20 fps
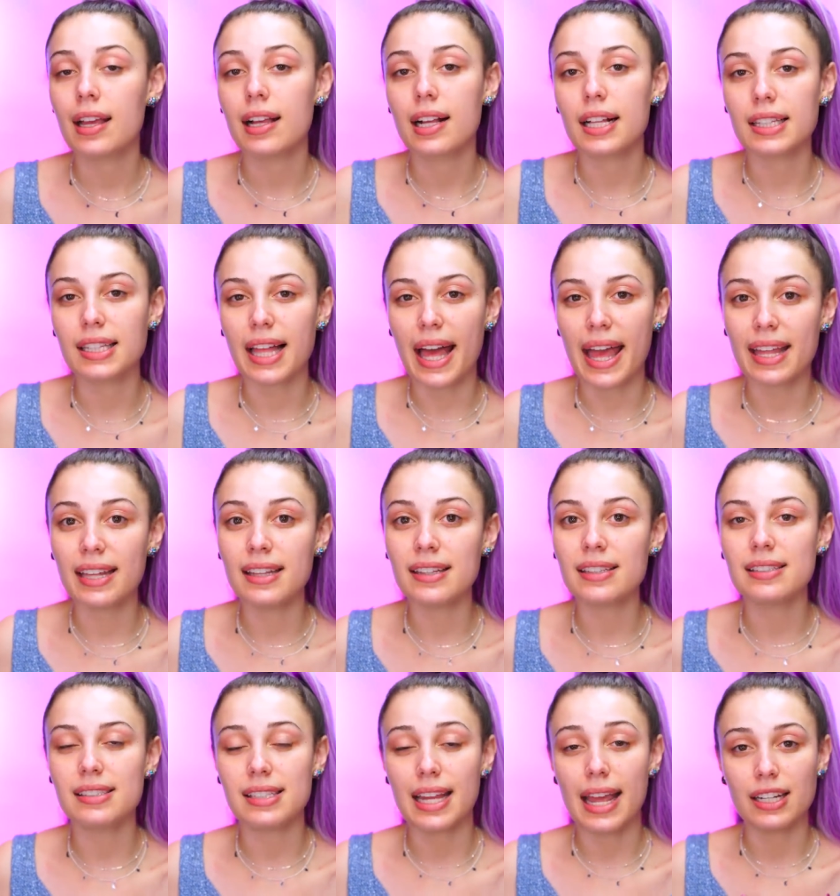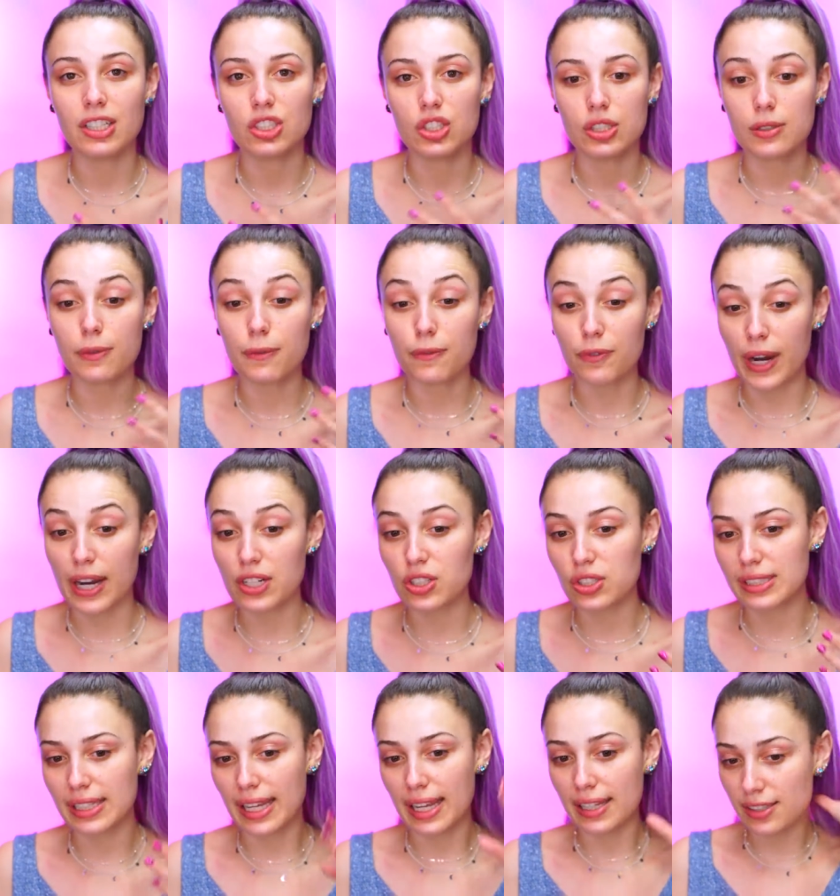cleansed and just fresh
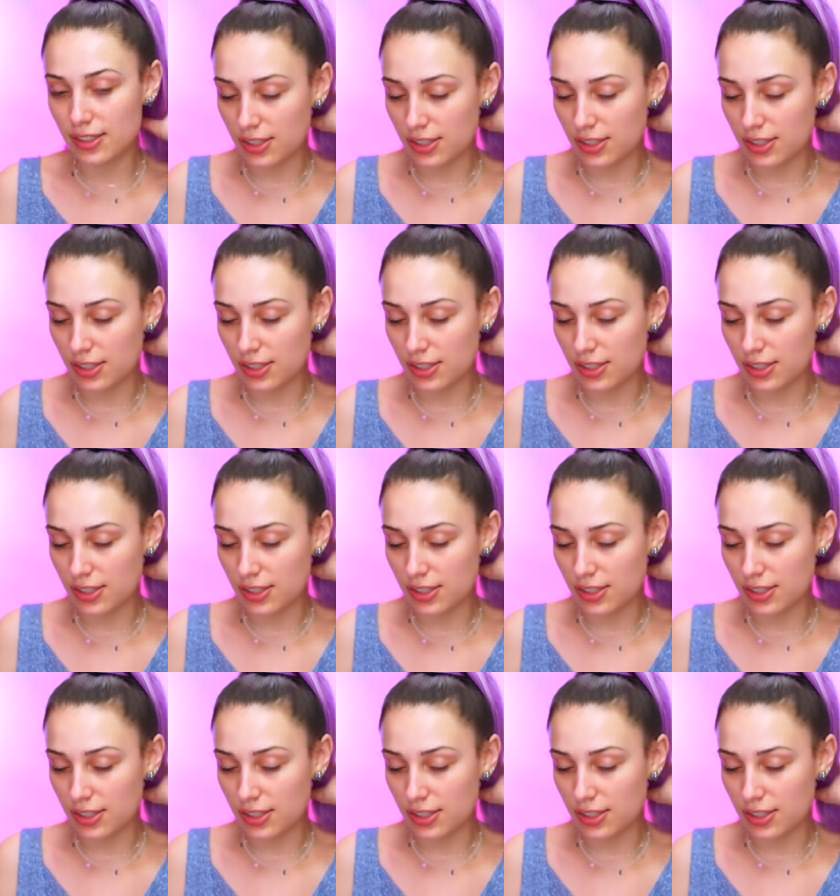skin.